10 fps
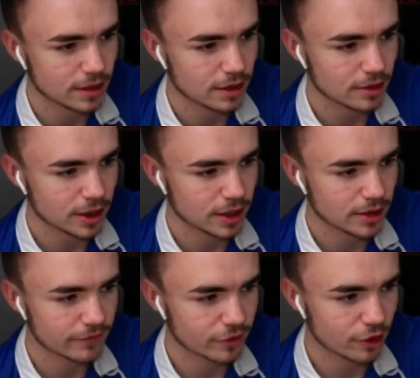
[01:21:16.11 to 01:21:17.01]
Looking
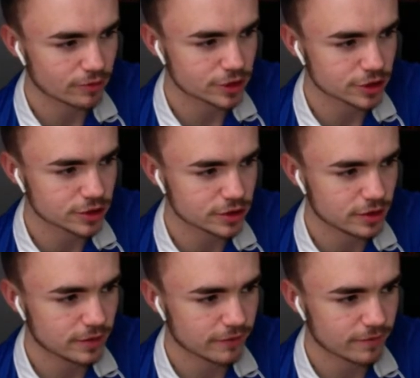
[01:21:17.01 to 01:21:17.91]
for an option
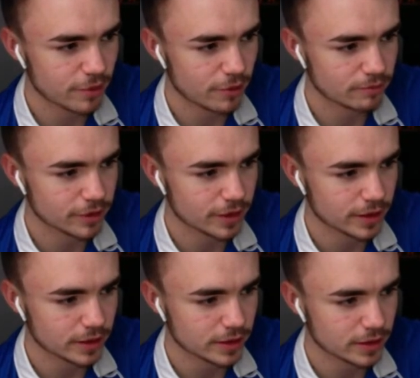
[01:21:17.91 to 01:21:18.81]
from Pompey.